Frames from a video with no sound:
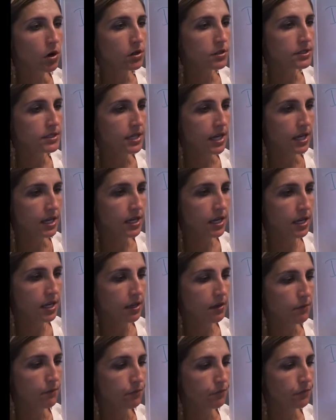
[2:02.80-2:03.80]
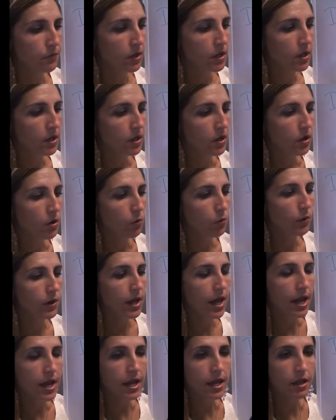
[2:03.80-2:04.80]
saying, when
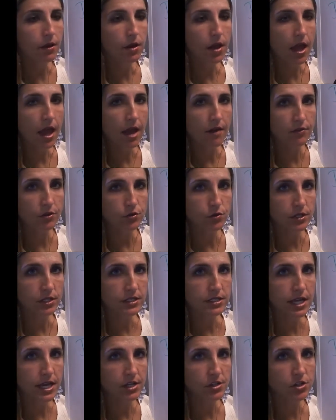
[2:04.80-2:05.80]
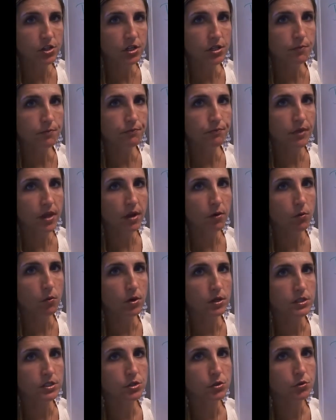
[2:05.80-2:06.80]
I have a transaction, I
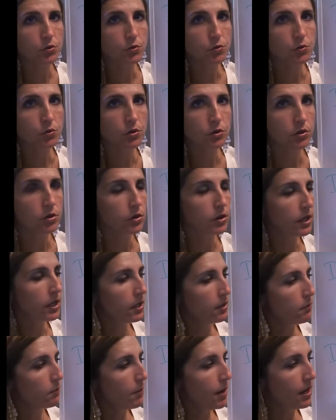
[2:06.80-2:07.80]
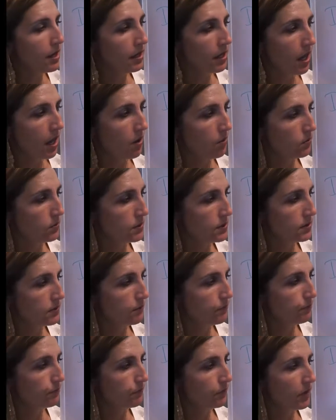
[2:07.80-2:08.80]
want to look at my accounts,
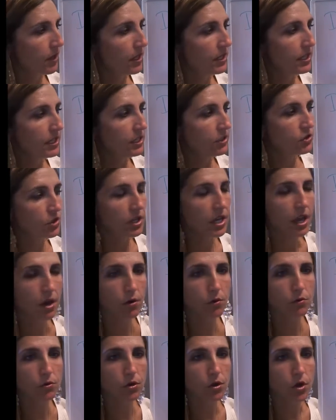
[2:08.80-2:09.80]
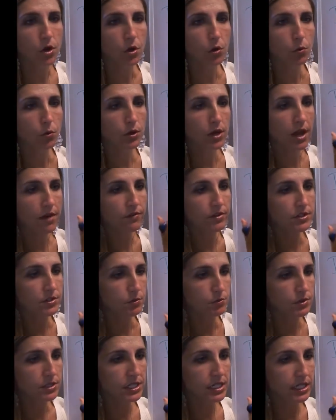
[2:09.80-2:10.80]
and each account would have its
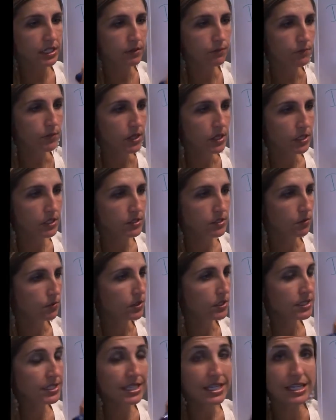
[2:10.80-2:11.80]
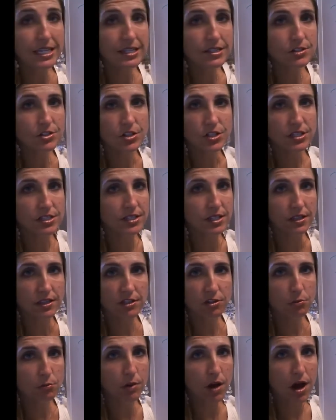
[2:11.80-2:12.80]
own T. So the T is just a
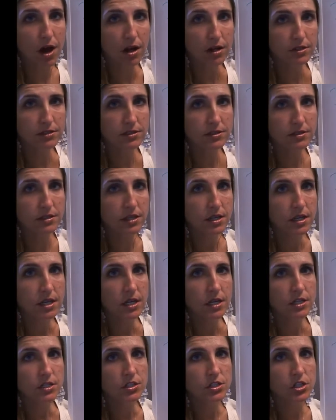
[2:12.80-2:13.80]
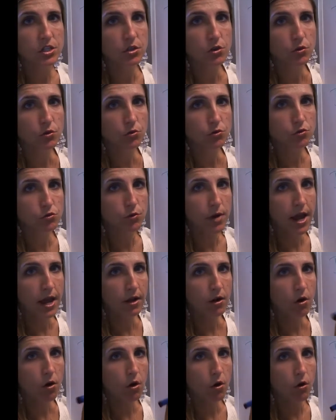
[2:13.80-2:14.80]
little box to track
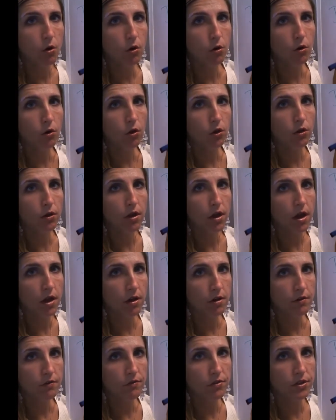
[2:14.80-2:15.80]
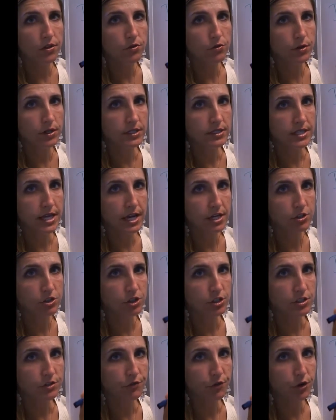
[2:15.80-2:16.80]
all of the
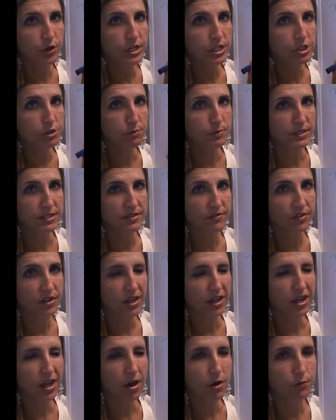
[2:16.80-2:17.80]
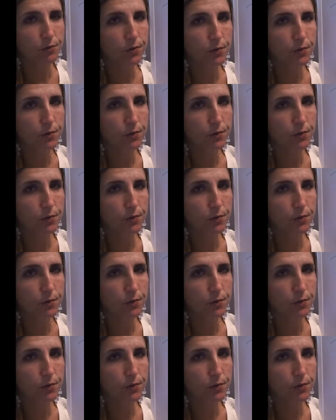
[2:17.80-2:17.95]
transactions for each specific account.